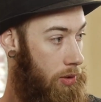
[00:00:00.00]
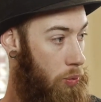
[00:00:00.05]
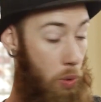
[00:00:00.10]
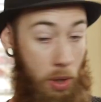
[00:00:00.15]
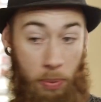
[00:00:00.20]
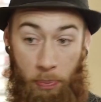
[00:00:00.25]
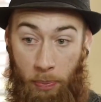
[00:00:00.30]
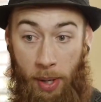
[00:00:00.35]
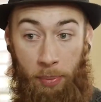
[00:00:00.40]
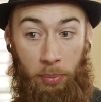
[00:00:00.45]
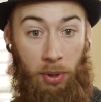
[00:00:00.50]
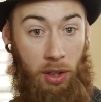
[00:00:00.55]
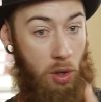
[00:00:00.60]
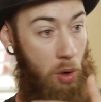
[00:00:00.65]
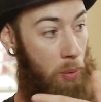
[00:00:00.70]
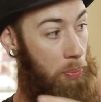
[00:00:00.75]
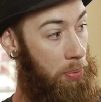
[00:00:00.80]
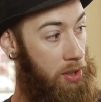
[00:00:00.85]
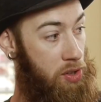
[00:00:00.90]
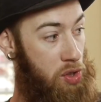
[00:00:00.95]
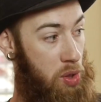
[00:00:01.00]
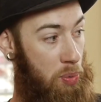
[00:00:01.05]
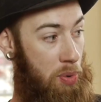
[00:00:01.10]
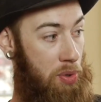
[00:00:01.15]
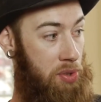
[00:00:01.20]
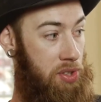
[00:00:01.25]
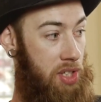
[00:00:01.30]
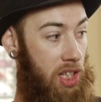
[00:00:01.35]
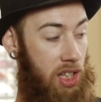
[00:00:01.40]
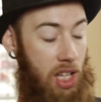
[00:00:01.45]
with biblical
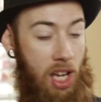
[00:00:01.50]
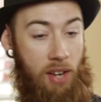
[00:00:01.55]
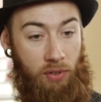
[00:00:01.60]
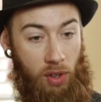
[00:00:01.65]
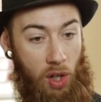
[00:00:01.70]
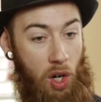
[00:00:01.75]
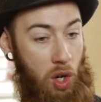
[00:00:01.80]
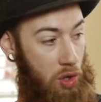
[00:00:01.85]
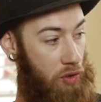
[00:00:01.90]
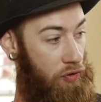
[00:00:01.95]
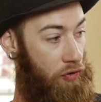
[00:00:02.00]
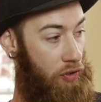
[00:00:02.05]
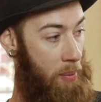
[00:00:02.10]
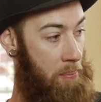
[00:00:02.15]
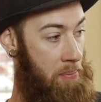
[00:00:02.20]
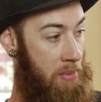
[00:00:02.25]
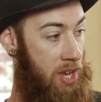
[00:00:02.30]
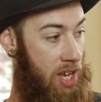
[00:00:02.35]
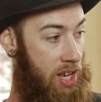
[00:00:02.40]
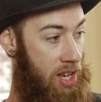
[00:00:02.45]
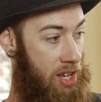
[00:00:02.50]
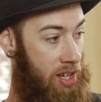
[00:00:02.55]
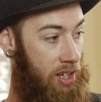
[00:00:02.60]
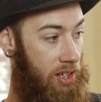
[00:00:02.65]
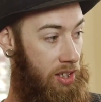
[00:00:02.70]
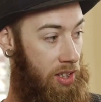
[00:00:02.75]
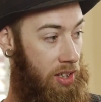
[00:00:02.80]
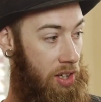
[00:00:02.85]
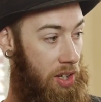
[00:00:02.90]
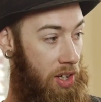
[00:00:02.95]
principles that they've learned from me,
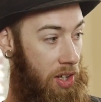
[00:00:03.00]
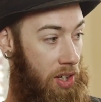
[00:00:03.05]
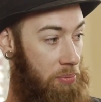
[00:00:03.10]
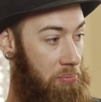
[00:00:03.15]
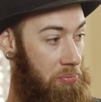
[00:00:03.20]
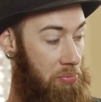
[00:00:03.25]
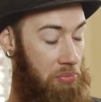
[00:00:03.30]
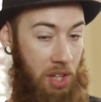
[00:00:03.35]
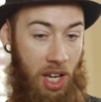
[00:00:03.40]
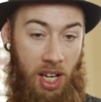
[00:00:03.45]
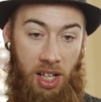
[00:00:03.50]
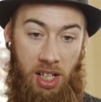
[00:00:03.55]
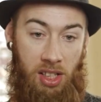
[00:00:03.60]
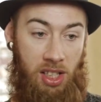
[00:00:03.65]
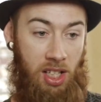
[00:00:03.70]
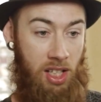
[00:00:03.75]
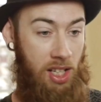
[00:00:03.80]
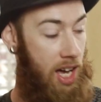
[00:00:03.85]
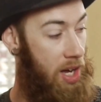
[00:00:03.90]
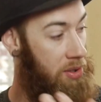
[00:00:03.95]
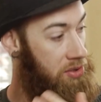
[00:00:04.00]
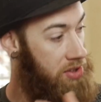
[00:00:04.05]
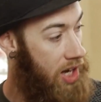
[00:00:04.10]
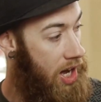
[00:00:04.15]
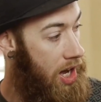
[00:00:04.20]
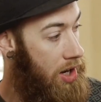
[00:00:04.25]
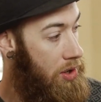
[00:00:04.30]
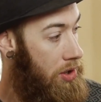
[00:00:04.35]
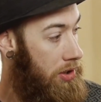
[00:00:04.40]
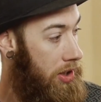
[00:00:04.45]
they could denounce
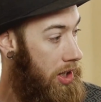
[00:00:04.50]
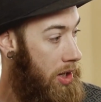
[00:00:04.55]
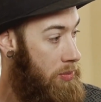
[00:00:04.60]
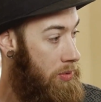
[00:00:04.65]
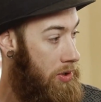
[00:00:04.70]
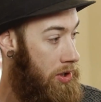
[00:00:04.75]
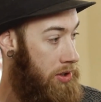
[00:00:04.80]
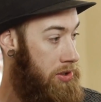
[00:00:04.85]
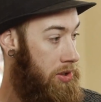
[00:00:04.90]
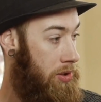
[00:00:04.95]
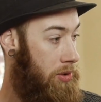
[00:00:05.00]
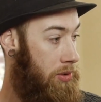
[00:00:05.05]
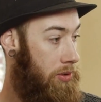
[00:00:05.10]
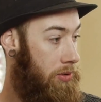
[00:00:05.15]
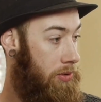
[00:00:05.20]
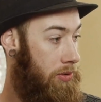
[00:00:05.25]
God all they want to.